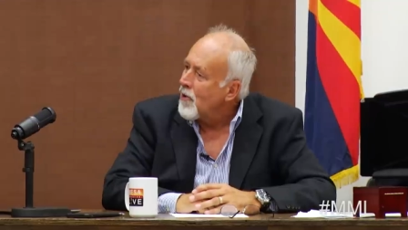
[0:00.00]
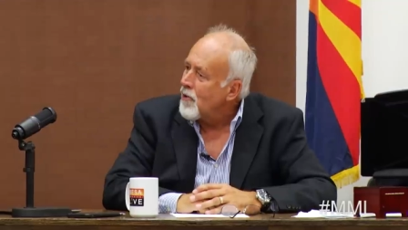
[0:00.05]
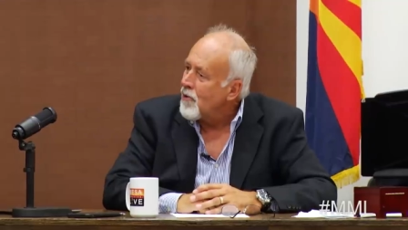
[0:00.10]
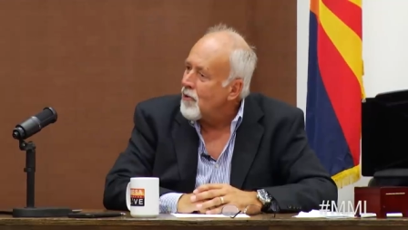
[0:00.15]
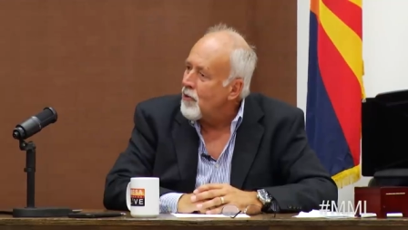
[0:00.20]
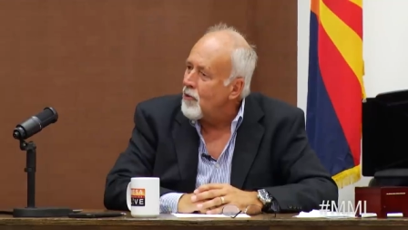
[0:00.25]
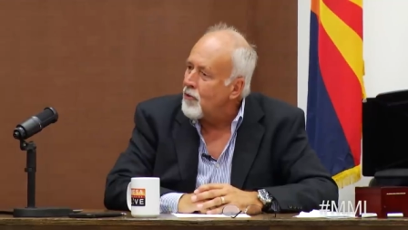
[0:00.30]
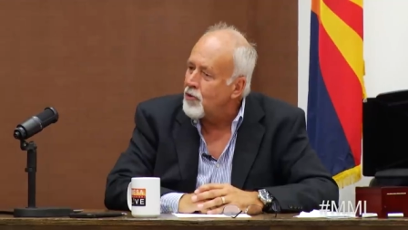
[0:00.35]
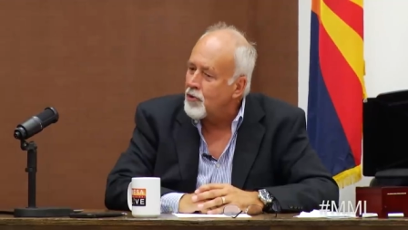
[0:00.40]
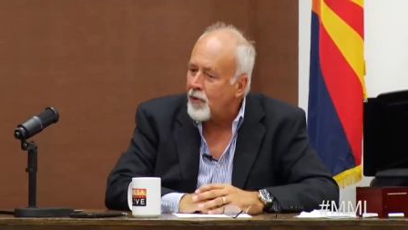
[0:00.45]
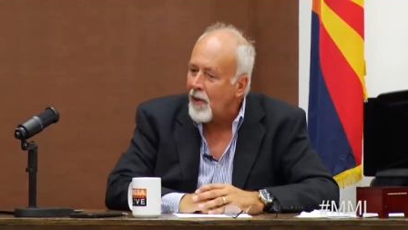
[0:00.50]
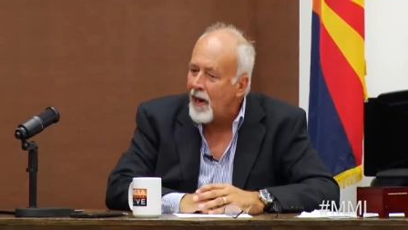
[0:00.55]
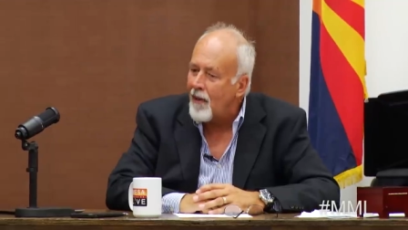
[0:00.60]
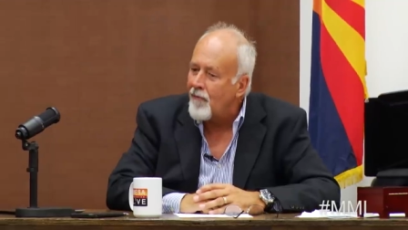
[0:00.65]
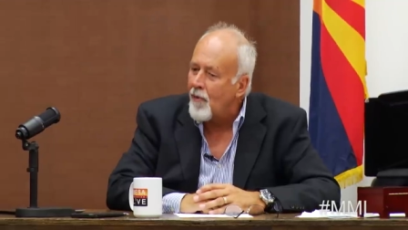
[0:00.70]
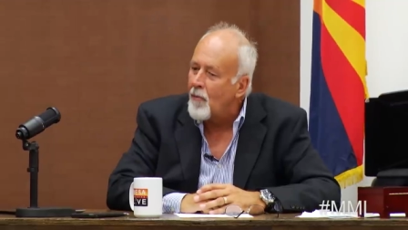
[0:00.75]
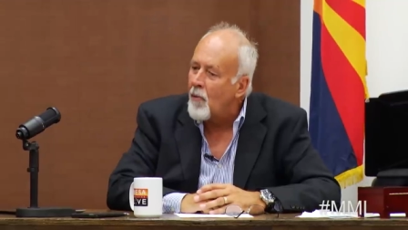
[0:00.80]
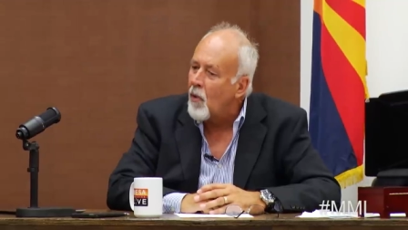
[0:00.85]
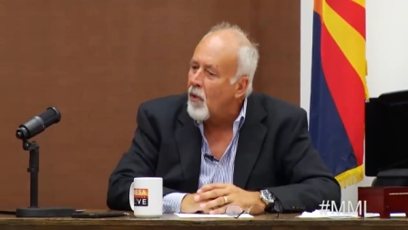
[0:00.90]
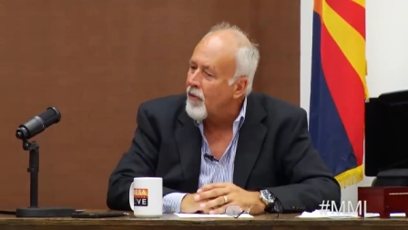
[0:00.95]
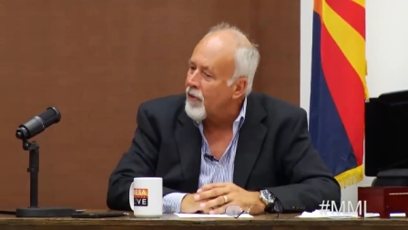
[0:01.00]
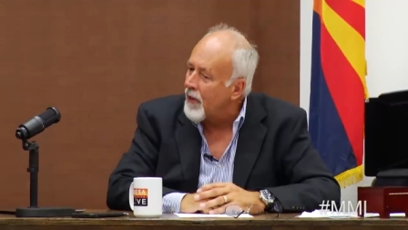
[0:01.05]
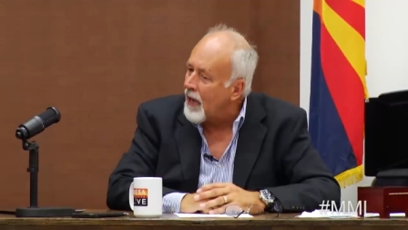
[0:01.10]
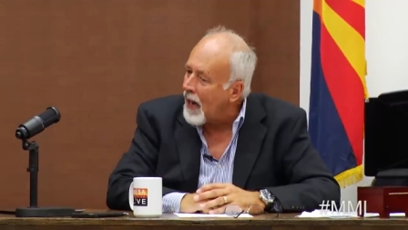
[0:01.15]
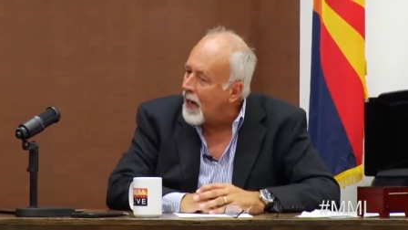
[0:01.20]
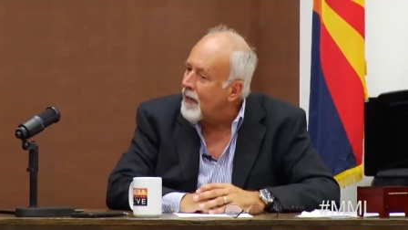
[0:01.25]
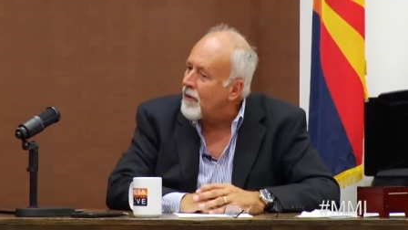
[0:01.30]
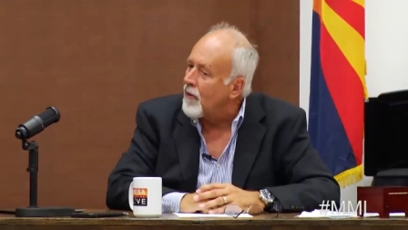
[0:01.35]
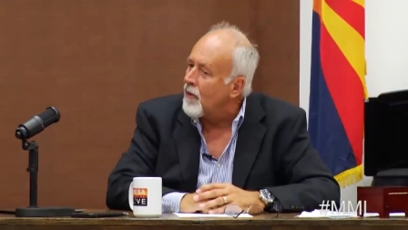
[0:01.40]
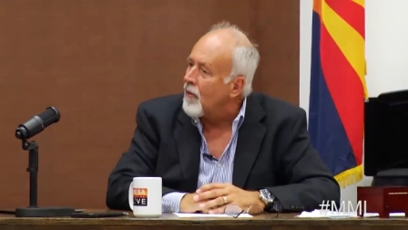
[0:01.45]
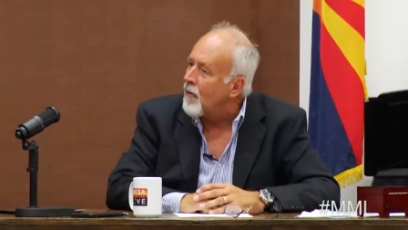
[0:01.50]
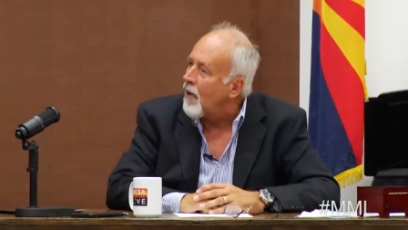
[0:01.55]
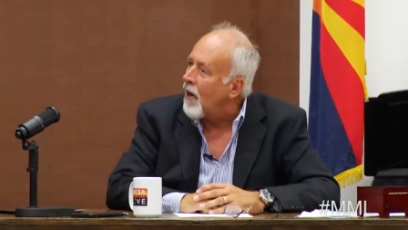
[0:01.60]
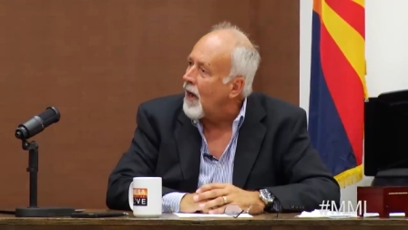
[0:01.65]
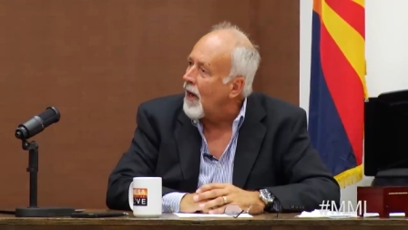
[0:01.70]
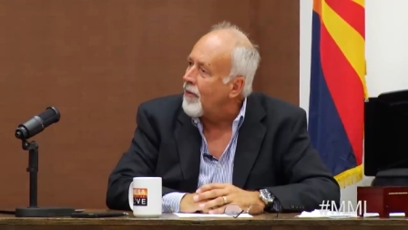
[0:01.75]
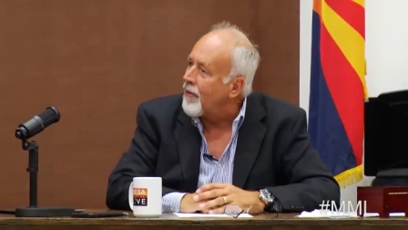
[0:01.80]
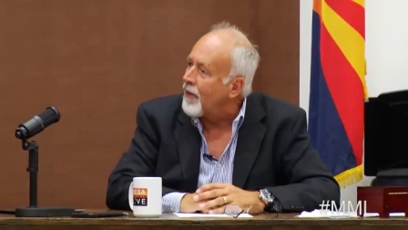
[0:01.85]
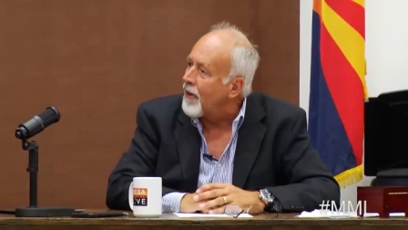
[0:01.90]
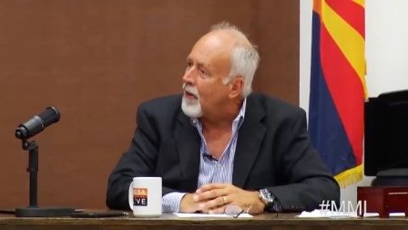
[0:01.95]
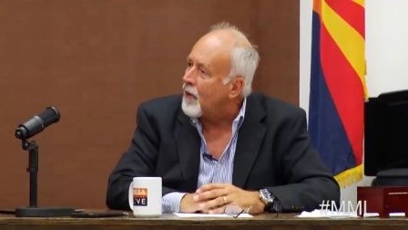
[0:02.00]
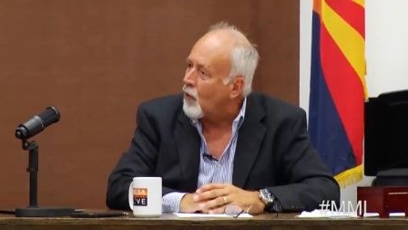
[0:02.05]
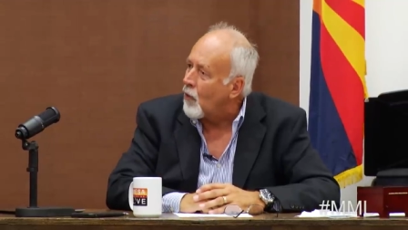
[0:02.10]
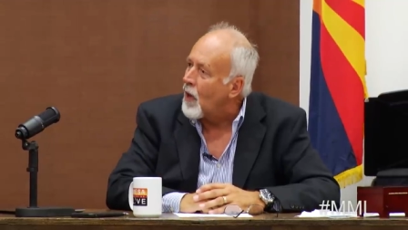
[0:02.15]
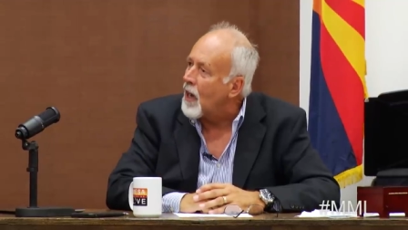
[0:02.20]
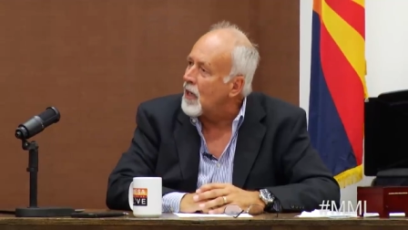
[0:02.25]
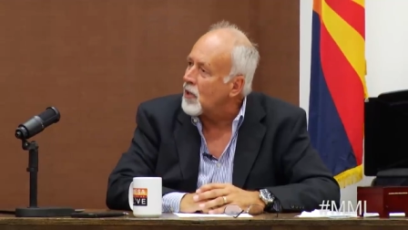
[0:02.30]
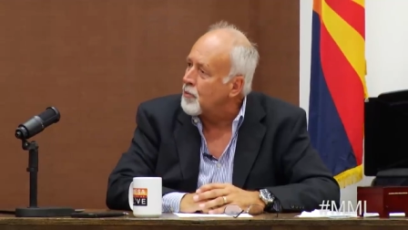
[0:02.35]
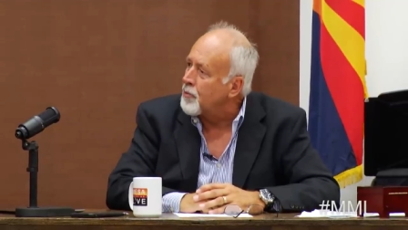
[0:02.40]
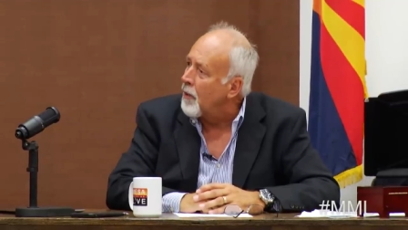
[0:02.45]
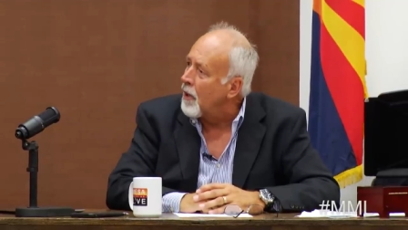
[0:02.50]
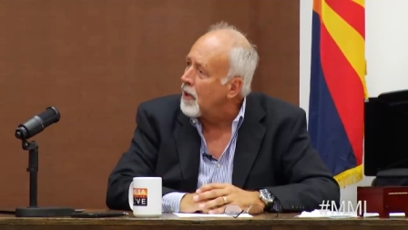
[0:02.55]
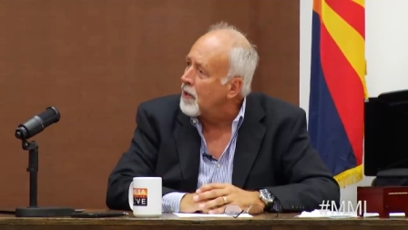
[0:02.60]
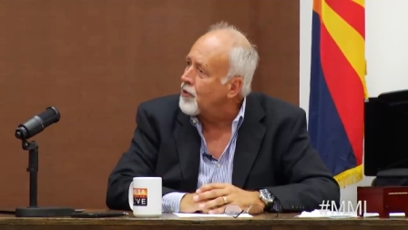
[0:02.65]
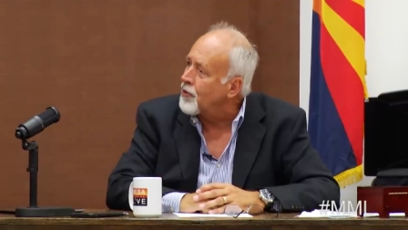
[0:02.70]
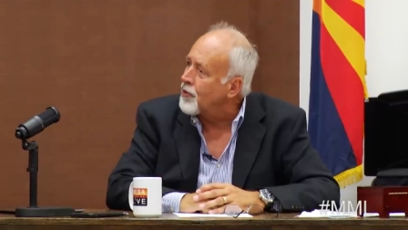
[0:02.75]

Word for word: you travel more than I do, I think, or as much.